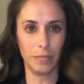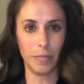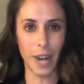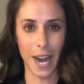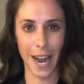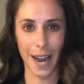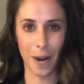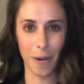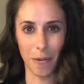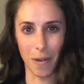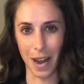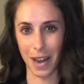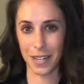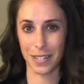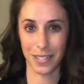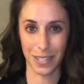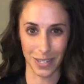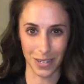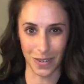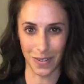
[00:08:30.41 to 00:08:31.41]
I don't want
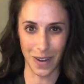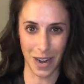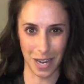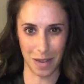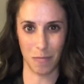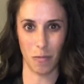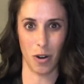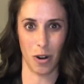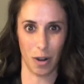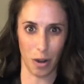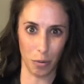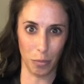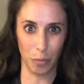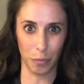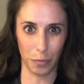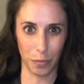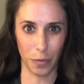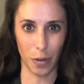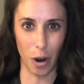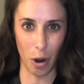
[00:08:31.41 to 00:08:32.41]
to do any more
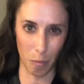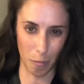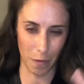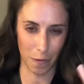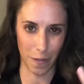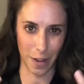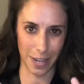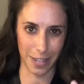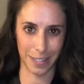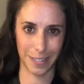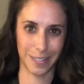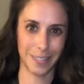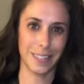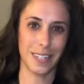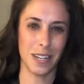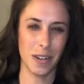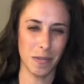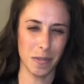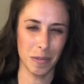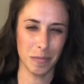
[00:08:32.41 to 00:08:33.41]
oomph on my face. You
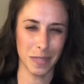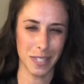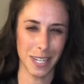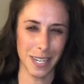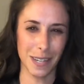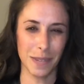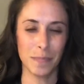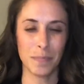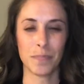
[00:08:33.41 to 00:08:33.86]
know what I'm saying?